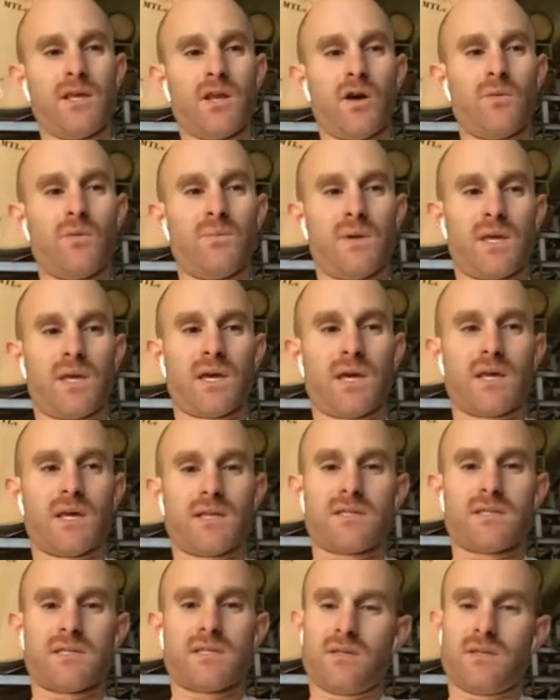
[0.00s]

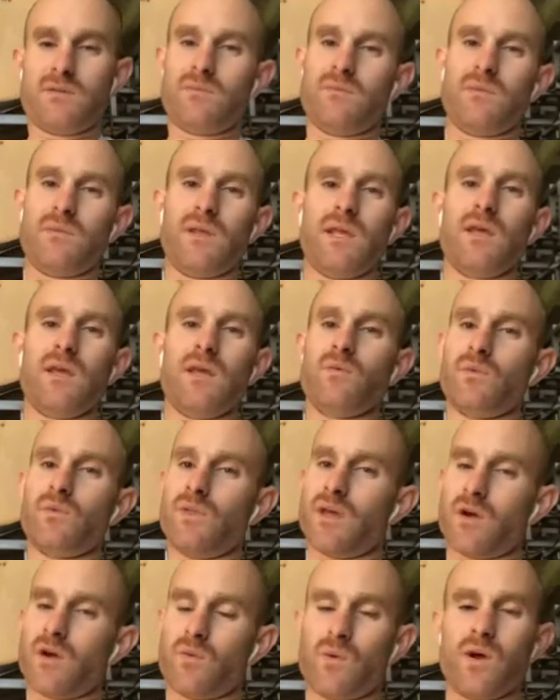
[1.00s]
Because
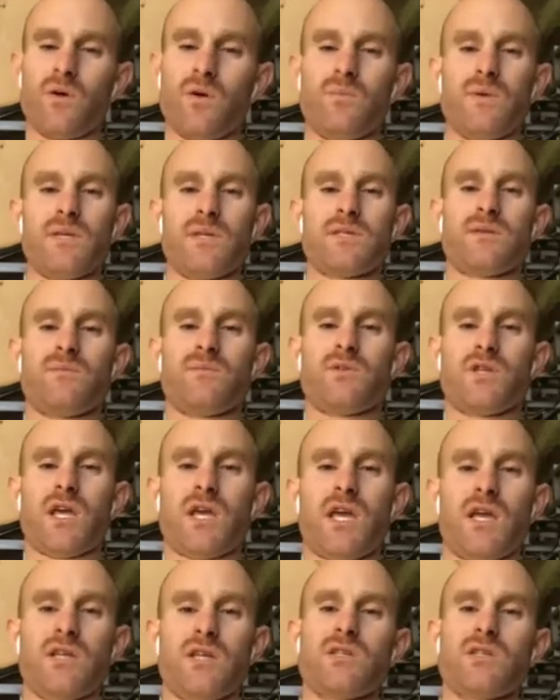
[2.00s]
there will be some
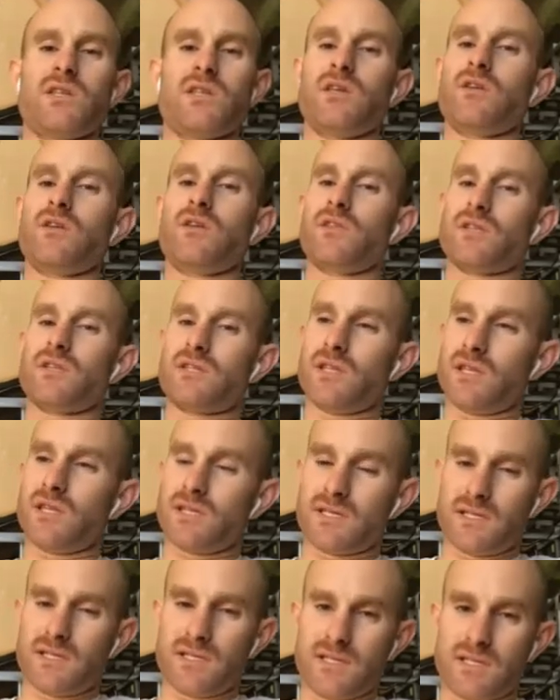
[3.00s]
change. The
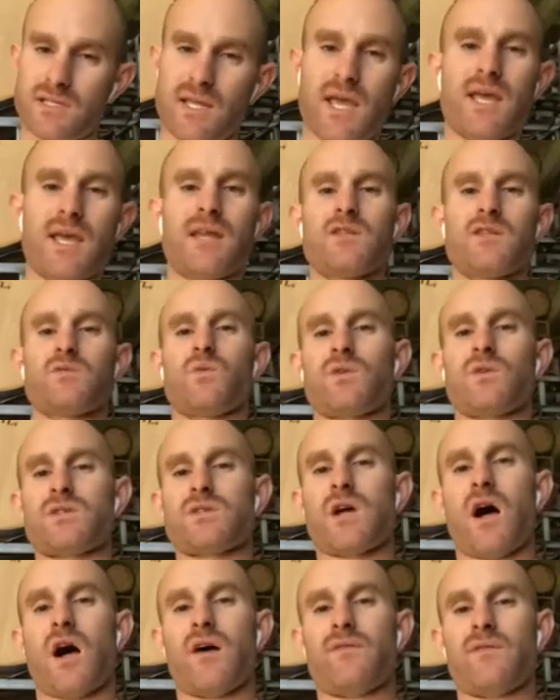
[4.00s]
tannins will
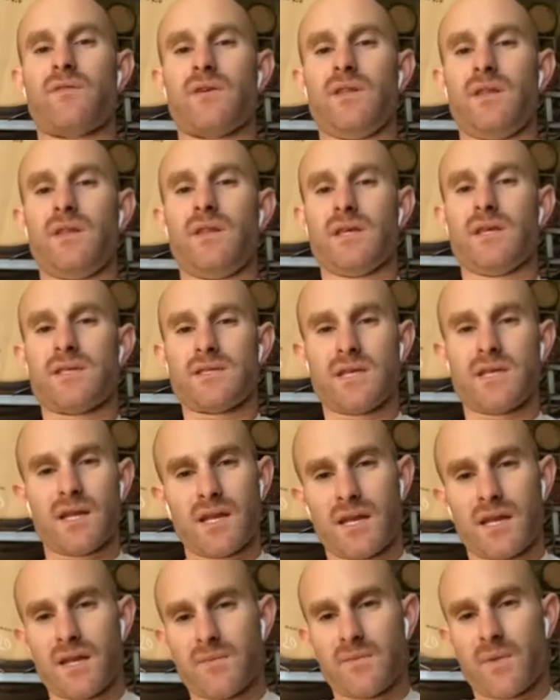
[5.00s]
soften, the
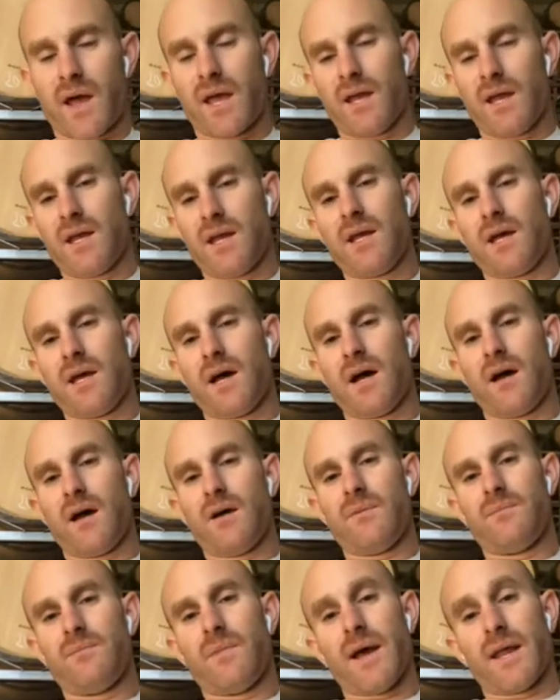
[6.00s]
acidity might
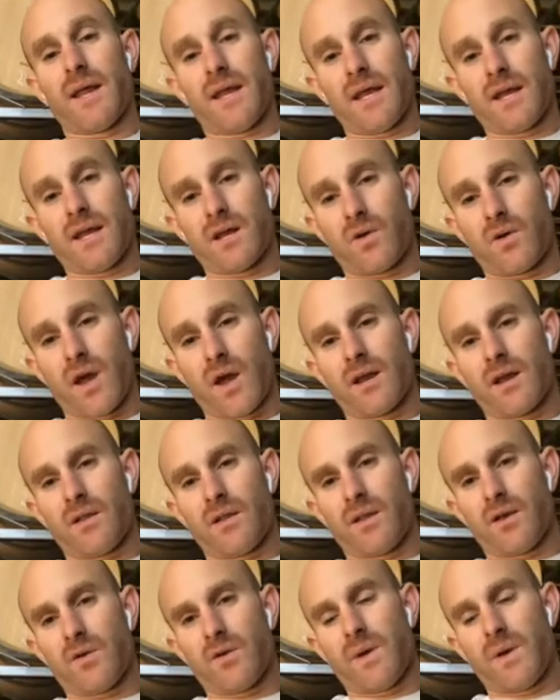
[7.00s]
integrate a
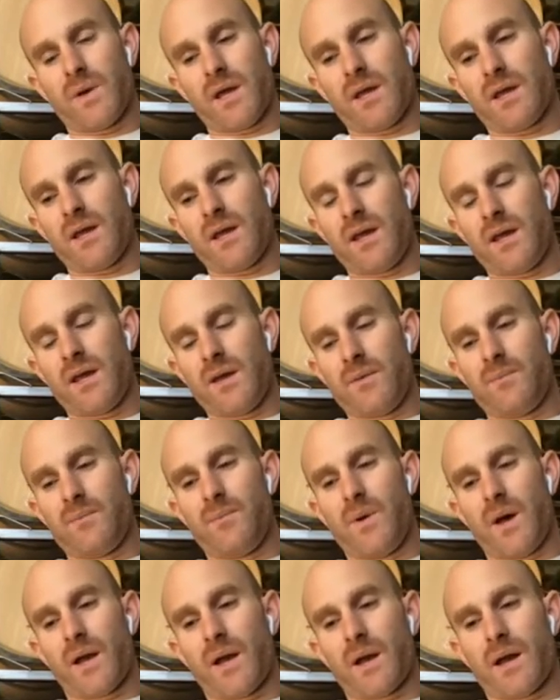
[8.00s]
little bit,
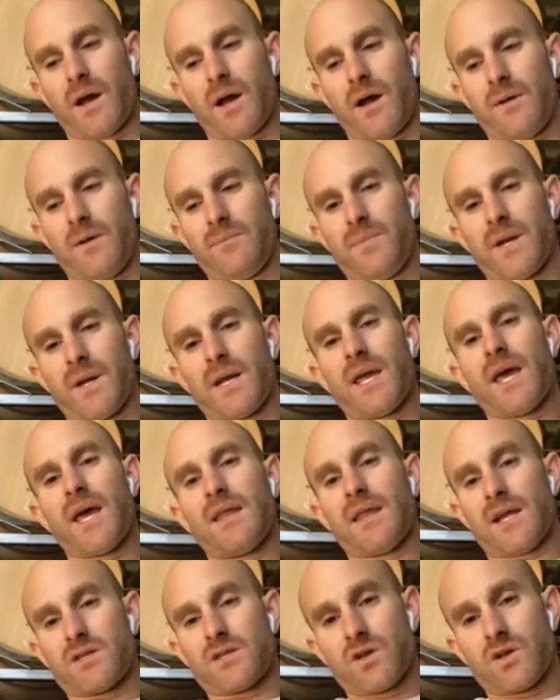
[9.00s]
but again,
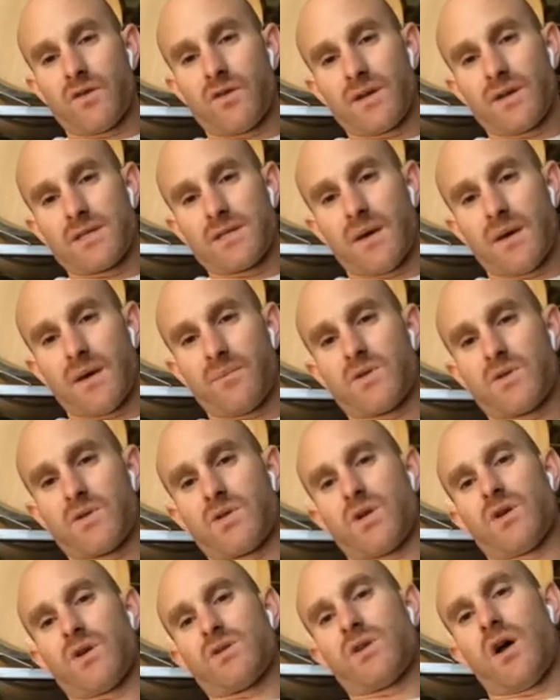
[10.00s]
that serving
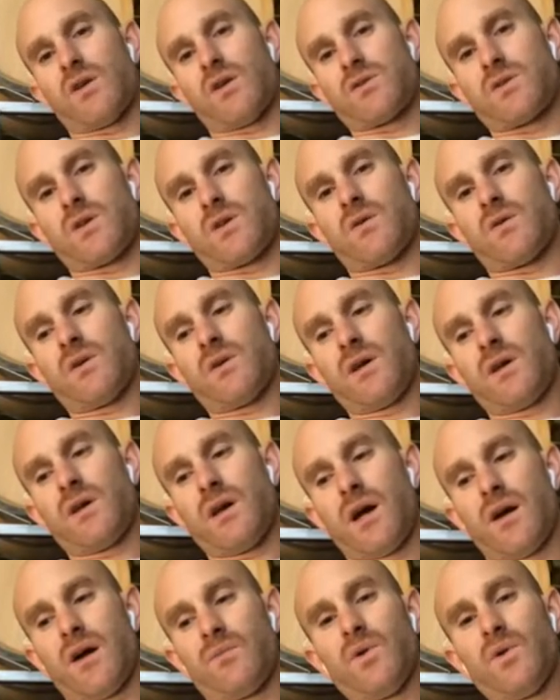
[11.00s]
temperature is also
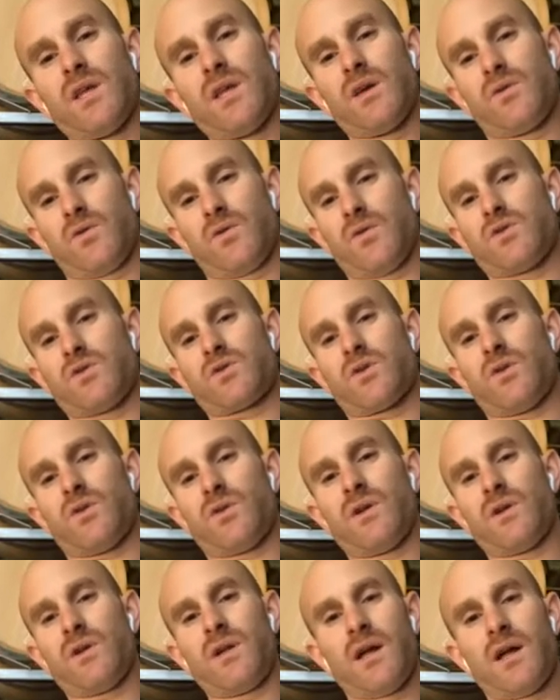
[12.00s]
really crucial
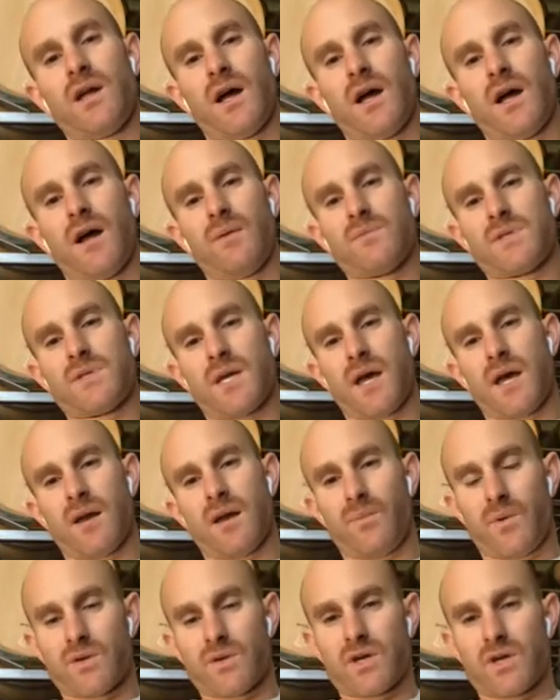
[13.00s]
to kind of
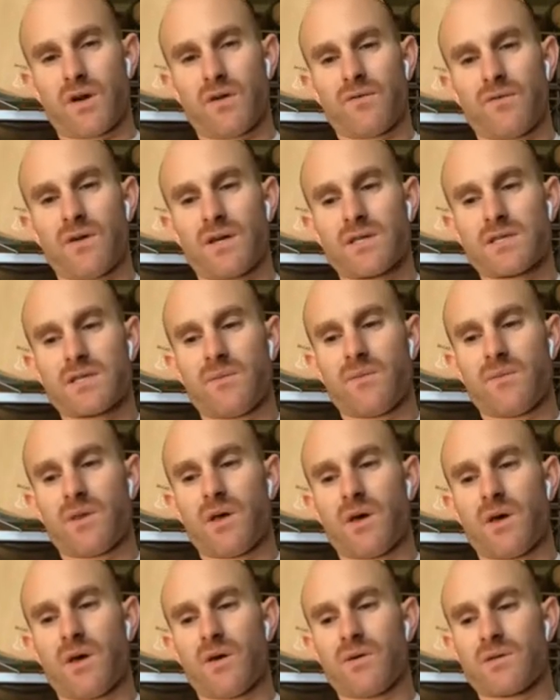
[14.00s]
preserving some of
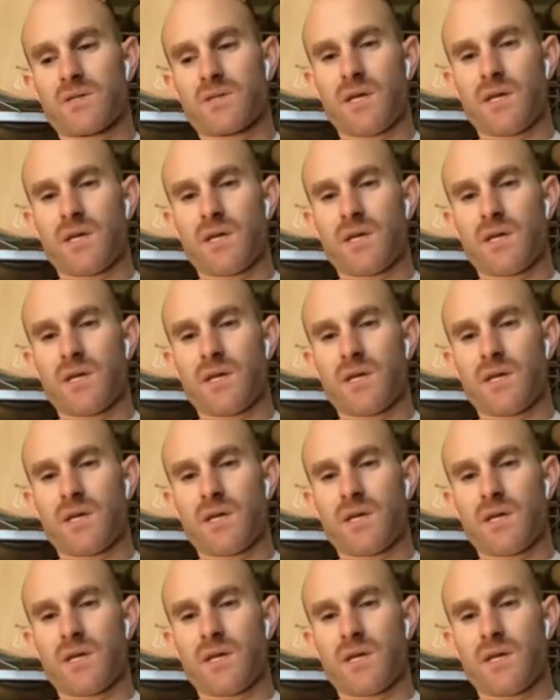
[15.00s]
those